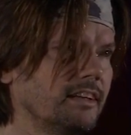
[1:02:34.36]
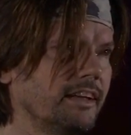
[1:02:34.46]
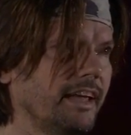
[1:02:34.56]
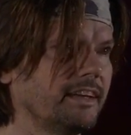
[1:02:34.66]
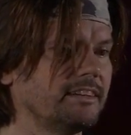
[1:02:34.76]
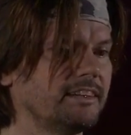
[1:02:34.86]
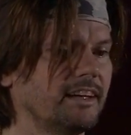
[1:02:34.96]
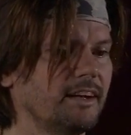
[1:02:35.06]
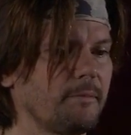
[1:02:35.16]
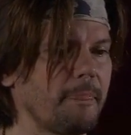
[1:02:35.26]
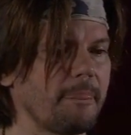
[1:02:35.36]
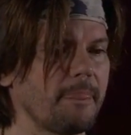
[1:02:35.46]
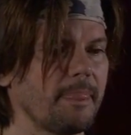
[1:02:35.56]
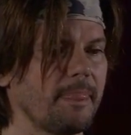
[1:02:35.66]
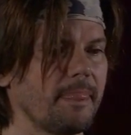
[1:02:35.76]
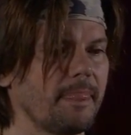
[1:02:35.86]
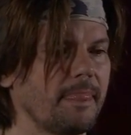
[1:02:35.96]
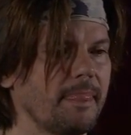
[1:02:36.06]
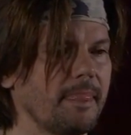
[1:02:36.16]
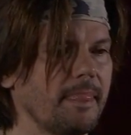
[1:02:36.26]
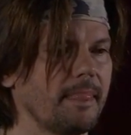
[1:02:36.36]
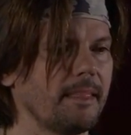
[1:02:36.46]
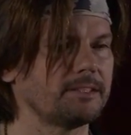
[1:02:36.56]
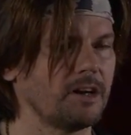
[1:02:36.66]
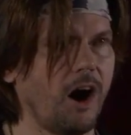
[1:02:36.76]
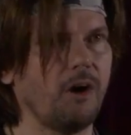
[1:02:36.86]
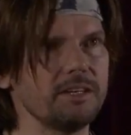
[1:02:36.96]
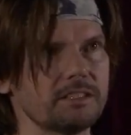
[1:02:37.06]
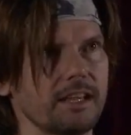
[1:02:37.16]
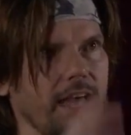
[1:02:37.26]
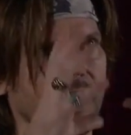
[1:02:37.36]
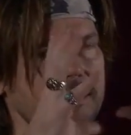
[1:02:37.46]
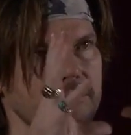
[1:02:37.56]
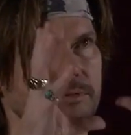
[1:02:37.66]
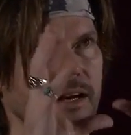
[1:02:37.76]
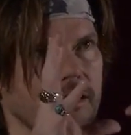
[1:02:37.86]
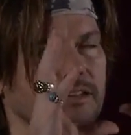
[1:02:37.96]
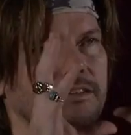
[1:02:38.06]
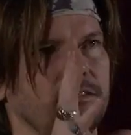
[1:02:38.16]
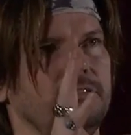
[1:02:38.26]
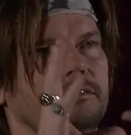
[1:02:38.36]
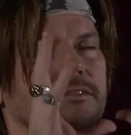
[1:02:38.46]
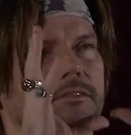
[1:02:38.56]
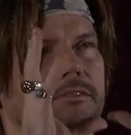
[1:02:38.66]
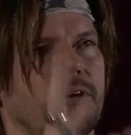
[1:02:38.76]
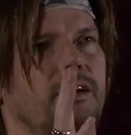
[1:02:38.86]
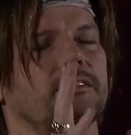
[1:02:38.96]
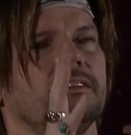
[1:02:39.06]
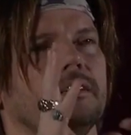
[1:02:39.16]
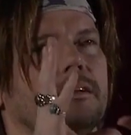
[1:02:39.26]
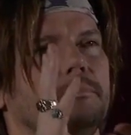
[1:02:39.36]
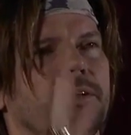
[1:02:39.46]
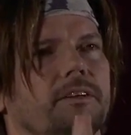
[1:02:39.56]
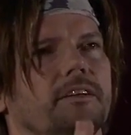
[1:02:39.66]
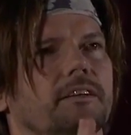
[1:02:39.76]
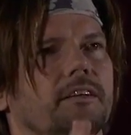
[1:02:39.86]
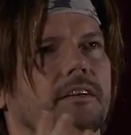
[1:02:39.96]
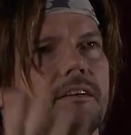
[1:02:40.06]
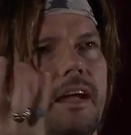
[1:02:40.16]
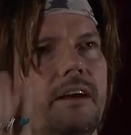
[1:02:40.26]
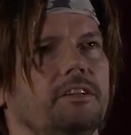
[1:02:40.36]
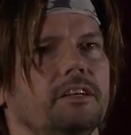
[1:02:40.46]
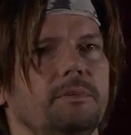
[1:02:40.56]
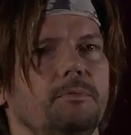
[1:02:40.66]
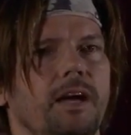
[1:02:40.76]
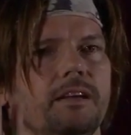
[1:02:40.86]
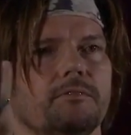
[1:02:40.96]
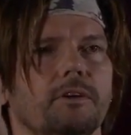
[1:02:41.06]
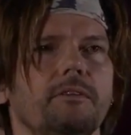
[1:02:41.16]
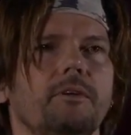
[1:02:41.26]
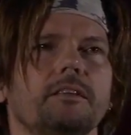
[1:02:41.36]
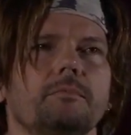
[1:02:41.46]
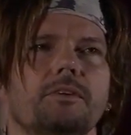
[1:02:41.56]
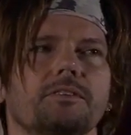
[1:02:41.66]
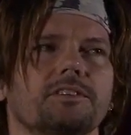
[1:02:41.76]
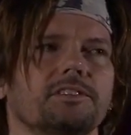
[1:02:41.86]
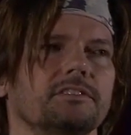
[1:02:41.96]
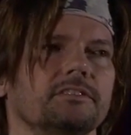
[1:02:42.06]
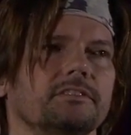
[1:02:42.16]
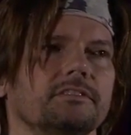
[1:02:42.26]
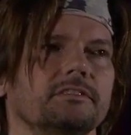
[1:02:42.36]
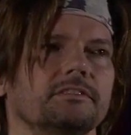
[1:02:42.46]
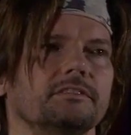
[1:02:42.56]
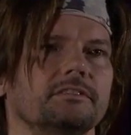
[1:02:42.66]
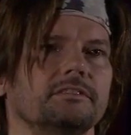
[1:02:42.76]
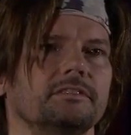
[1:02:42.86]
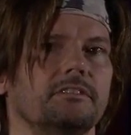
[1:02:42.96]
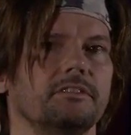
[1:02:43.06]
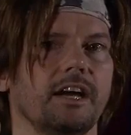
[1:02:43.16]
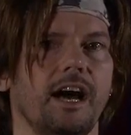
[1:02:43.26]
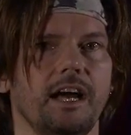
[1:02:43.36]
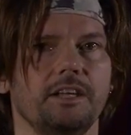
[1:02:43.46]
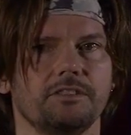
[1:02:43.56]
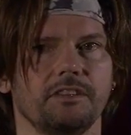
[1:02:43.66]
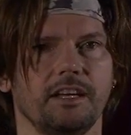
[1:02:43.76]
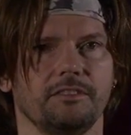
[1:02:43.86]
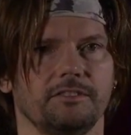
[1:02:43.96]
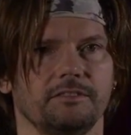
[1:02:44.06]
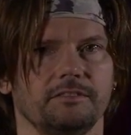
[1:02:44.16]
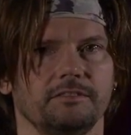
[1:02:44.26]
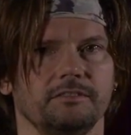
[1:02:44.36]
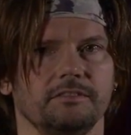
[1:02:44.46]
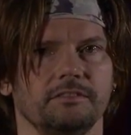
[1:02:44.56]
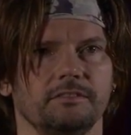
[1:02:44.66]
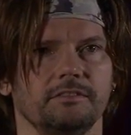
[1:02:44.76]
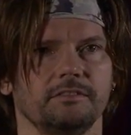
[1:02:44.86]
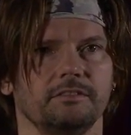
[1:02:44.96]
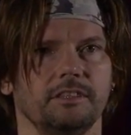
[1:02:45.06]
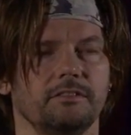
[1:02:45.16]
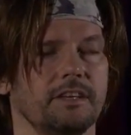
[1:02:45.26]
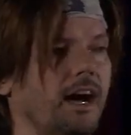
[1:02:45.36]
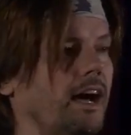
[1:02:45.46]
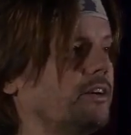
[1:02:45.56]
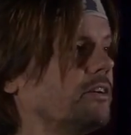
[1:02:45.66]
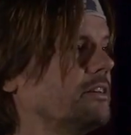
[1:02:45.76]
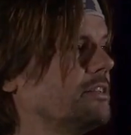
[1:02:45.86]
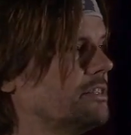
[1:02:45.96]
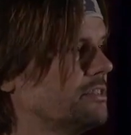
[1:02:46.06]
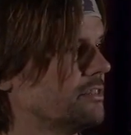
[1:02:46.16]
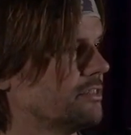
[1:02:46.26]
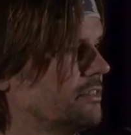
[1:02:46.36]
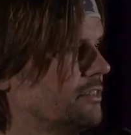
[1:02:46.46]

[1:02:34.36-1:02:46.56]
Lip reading: And to always head to what you want, period. Everything can be weighed in. What do I want the most? It'll guide your life. It'll guide all your decisions.